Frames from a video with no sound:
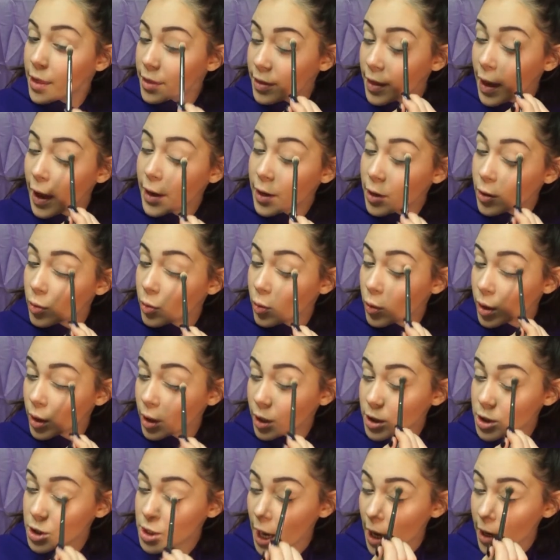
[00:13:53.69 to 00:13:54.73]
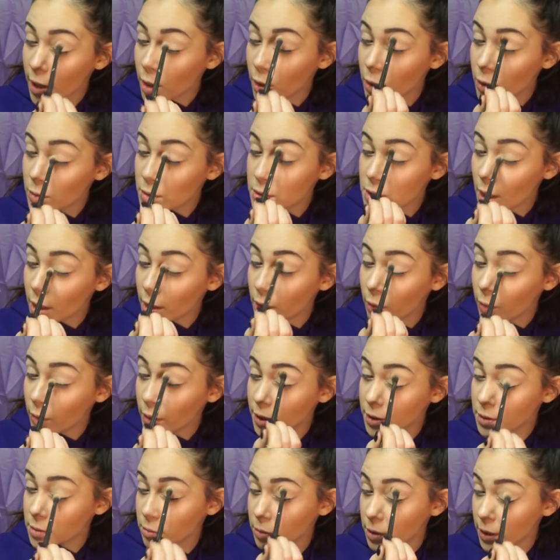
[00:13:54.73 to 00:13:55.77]
that your shadows are
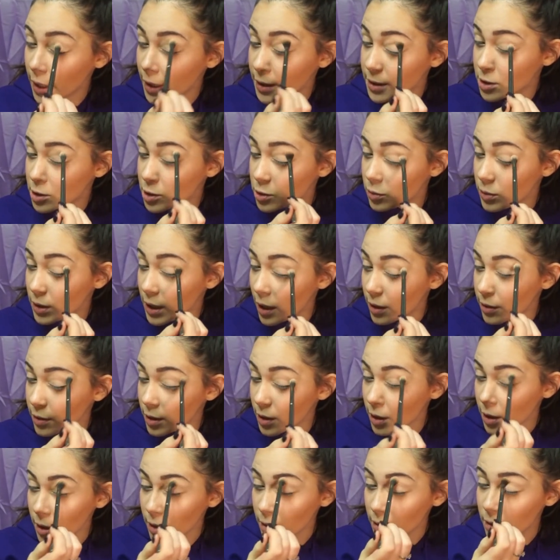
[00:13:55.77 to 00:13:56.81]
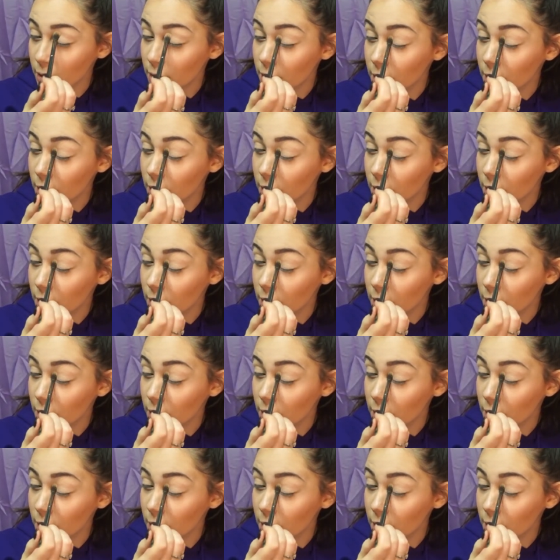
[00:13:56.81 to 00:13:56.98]
going to blend together.